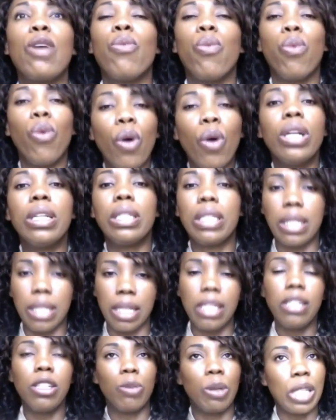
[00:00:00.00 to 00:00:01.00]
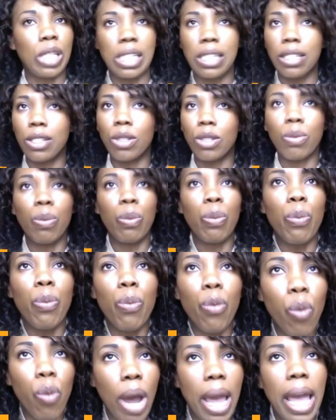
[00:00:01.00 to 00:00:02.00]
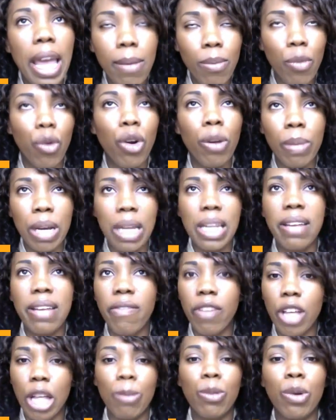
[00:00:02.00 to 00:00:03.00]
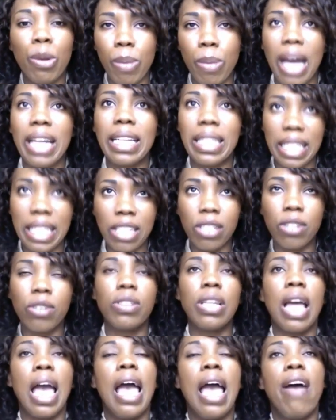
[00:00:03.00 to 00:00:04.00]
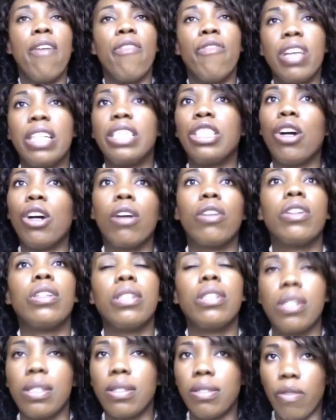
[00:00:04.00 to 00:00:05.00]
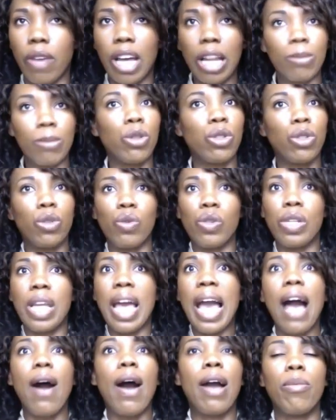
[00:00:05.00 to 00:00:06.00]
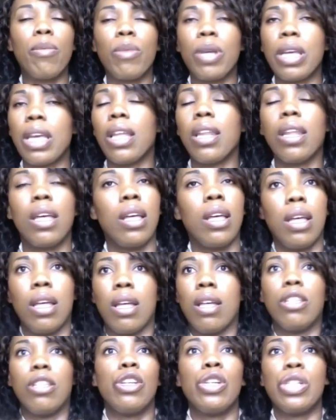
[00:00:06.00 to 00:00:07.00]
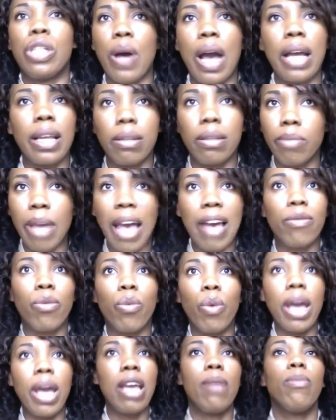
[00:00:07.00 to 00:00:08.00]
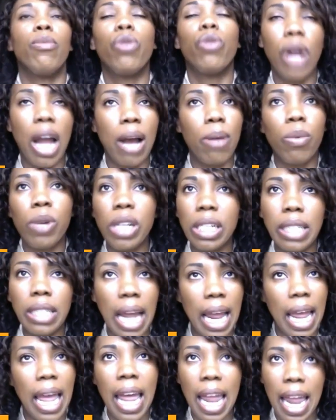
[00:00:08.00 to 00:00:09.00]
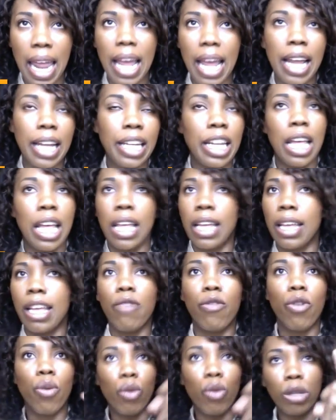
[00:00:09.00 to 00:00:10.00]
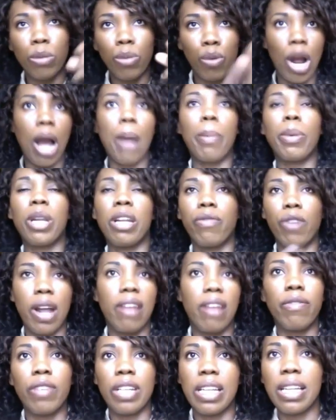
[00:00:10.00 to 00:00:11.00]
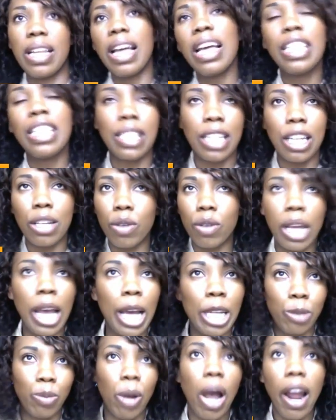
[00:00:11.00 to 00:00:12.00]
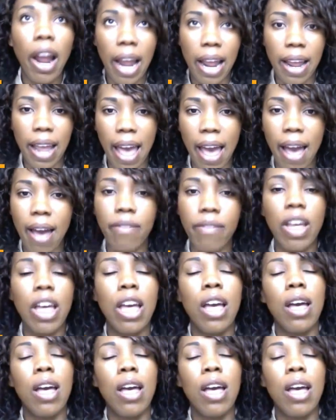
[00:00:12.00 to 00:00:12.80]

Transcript: want the deals, because there's way more money available to buy deals than there are deals available. So now, I have way more. I wish I had even one property for every single cash buyer I have.